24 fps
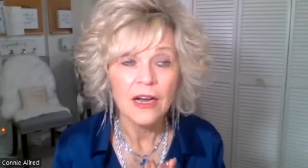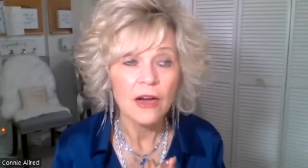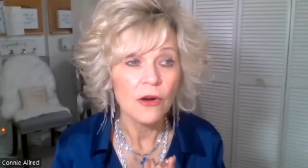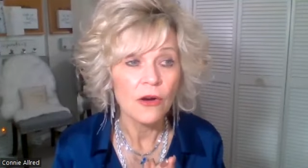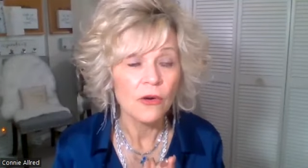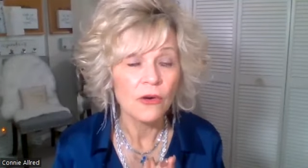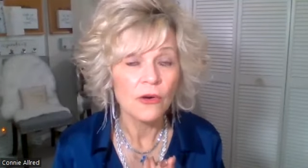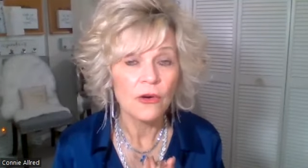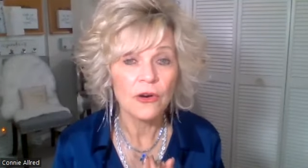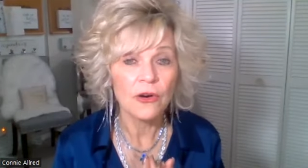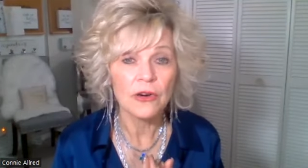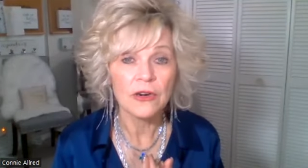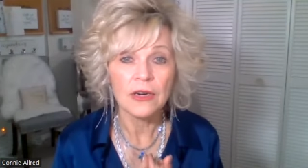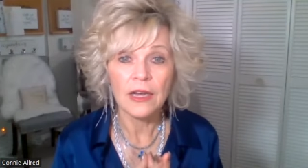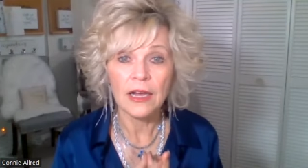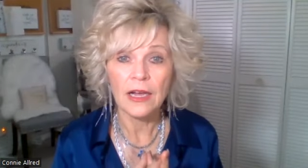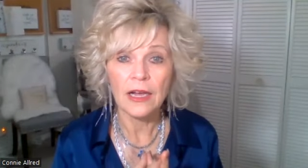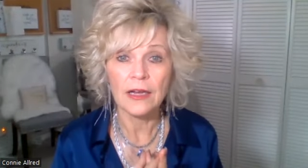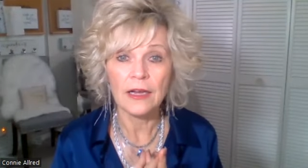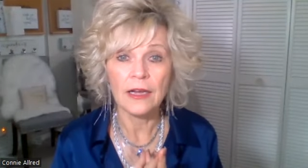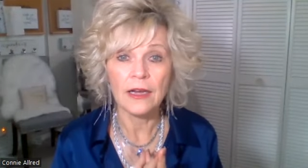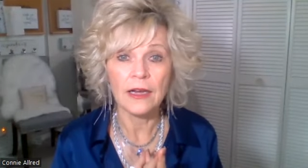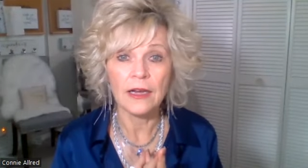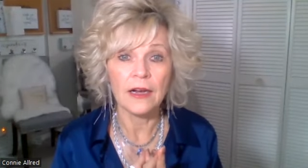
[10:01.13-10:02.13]
Or
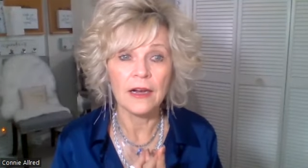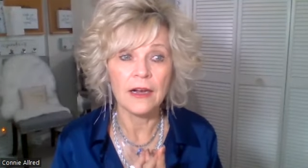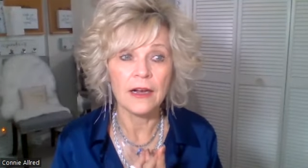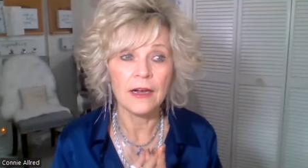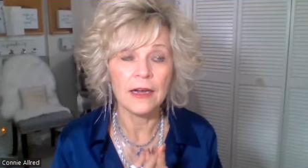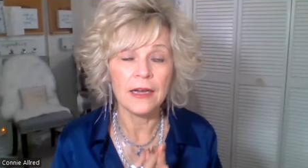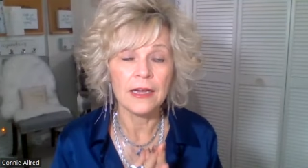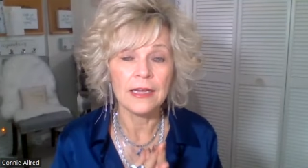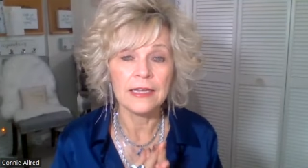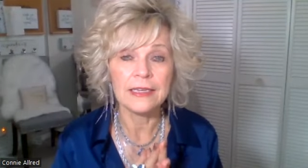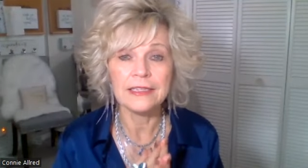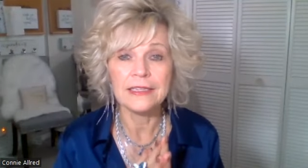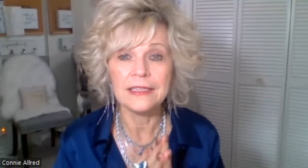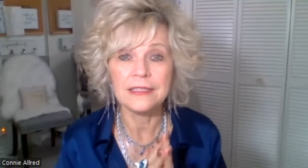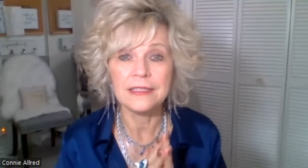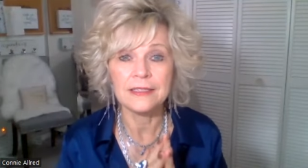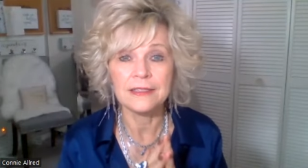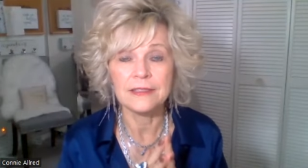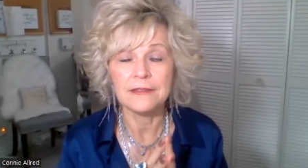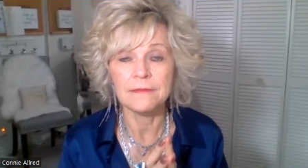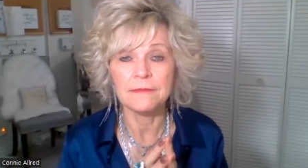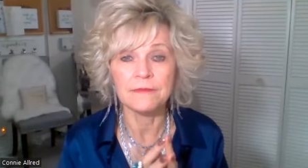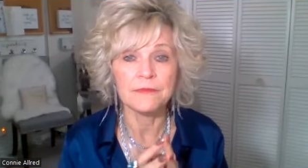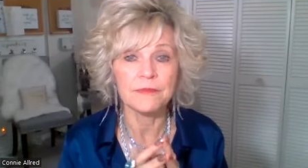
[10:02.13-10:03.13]
on
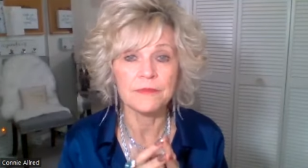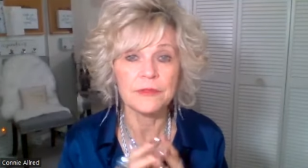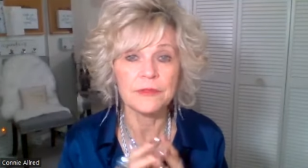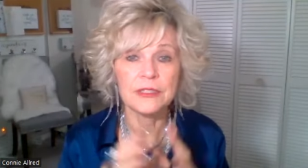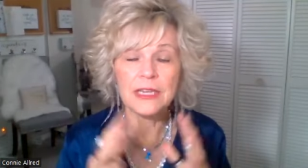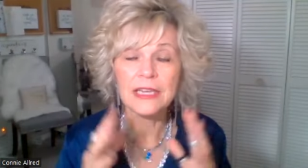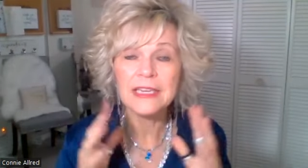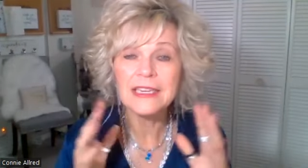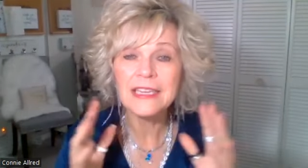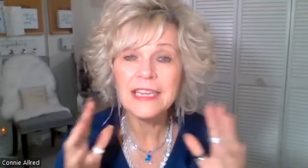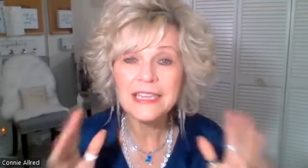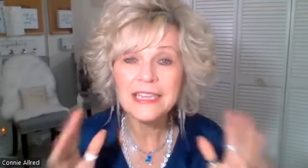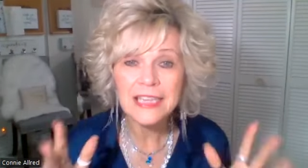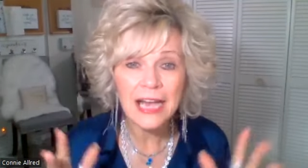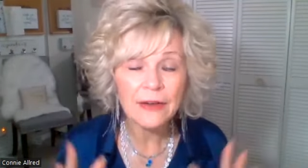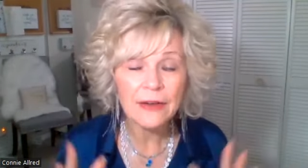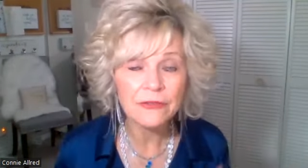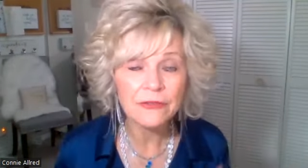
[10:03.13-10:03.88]
Sunday